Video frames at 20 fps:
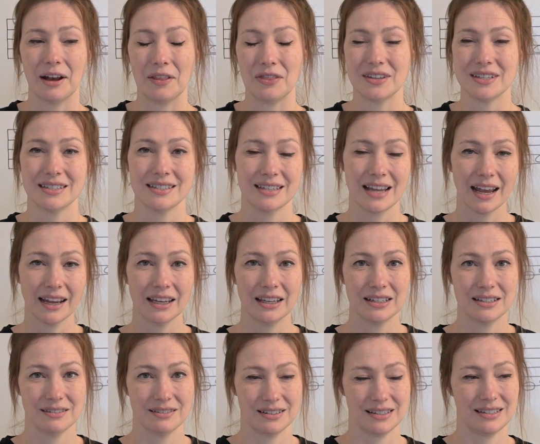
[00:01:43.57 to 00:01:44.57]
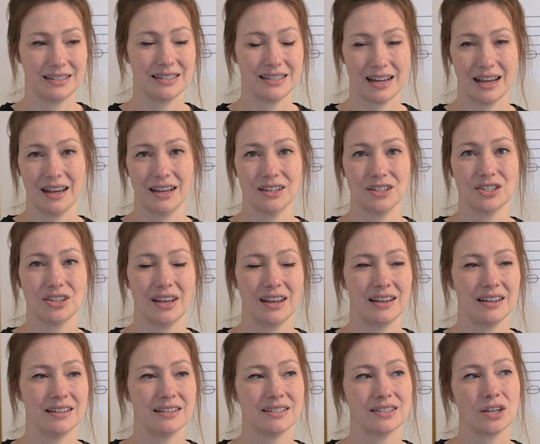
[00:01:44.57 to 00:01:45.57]
The second stage
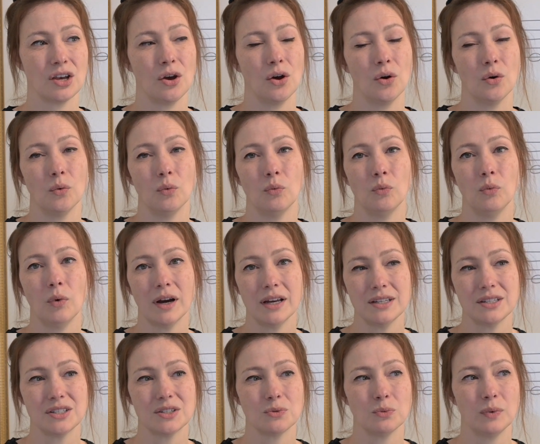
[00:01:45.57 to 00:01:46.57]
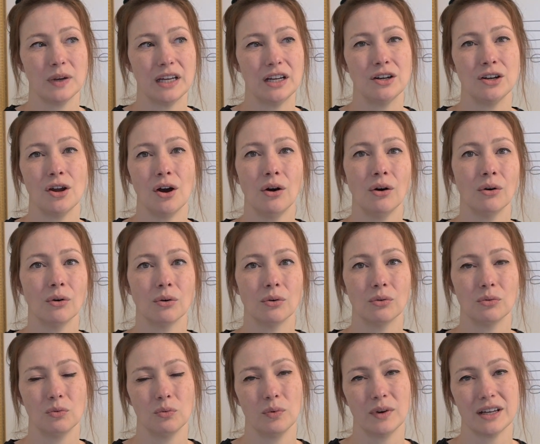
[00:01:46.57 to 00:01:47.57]
is once we know
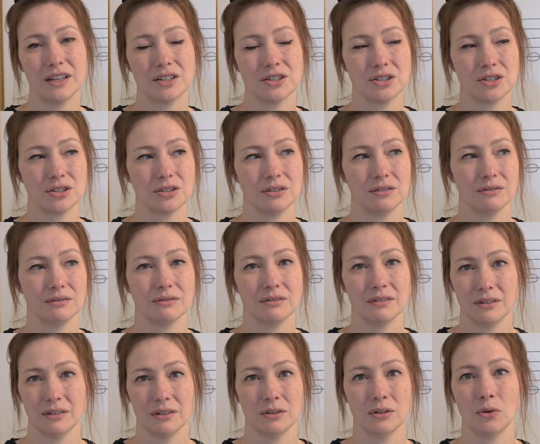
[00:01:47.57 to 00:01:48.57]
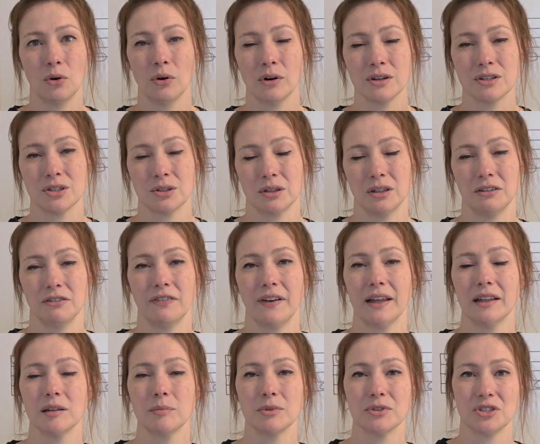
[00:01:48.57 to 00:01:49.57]
which chords are
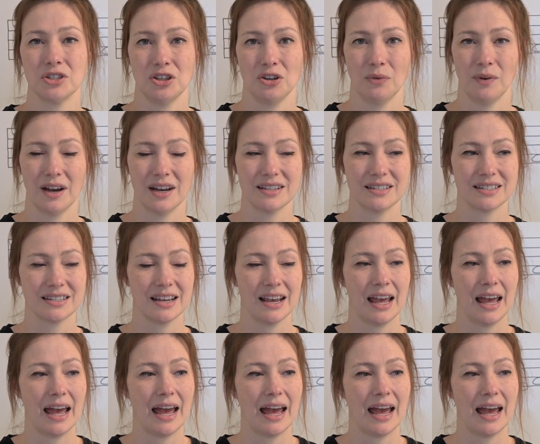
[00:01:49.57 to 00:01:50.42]
available to us,